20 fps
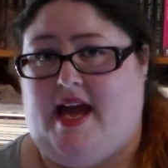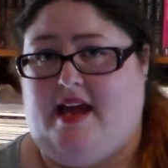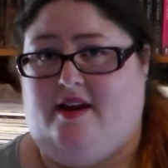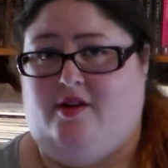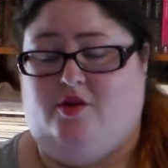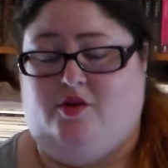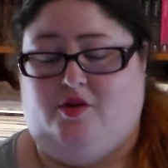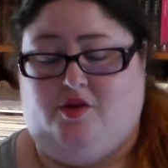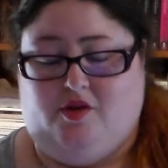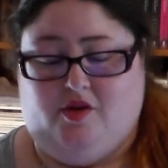
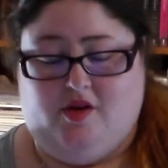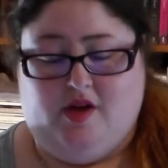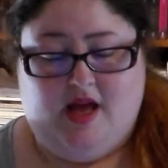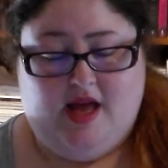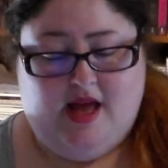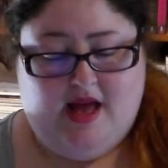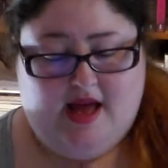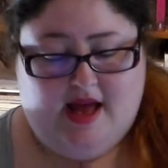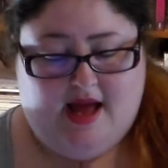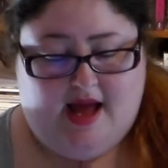Gaynor
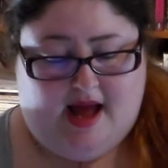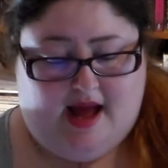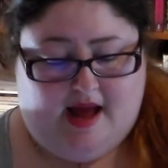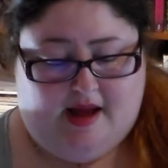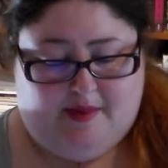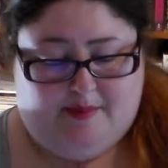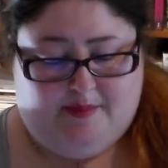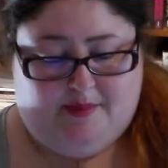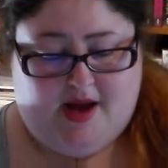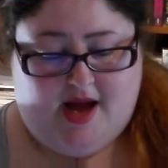
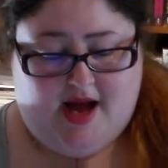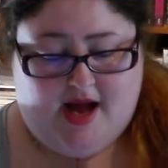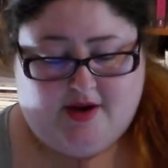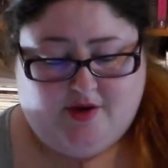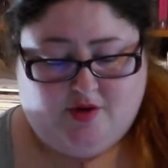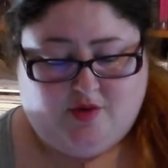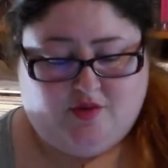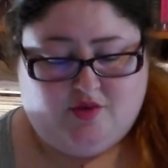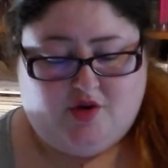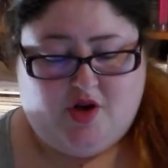
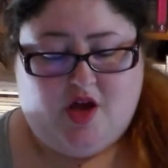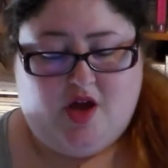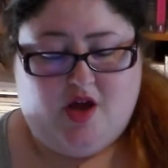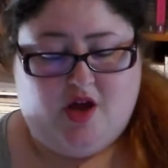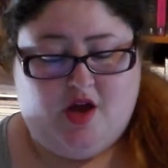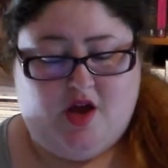Arnold,